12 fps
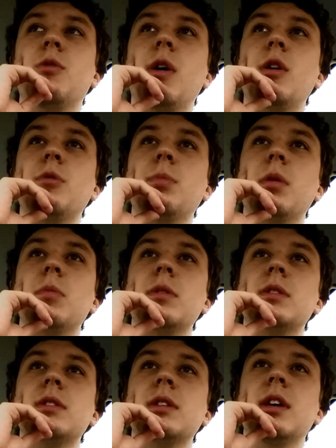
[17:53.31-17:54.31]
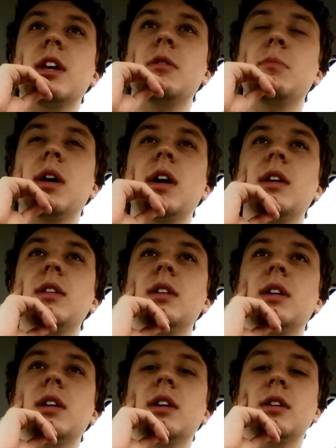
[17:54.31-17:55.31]
greater purpose in
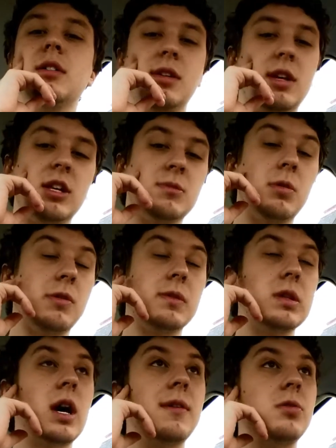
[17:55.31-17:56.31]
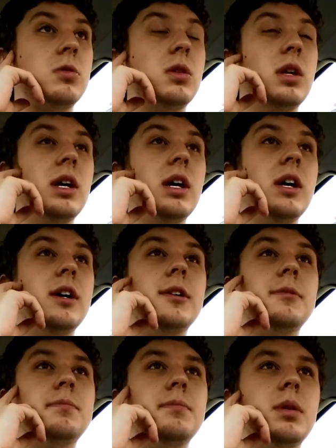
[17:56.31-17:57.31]
mind, as part of a novel.
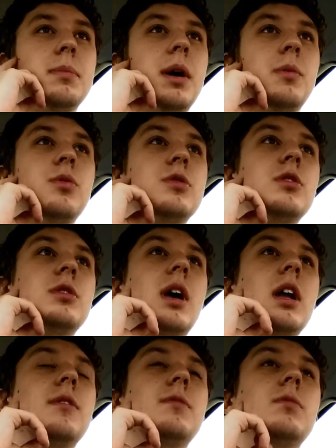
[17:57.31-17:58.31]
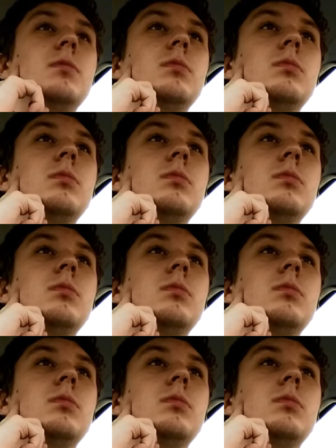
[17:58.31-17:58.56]
But mine was just kind of,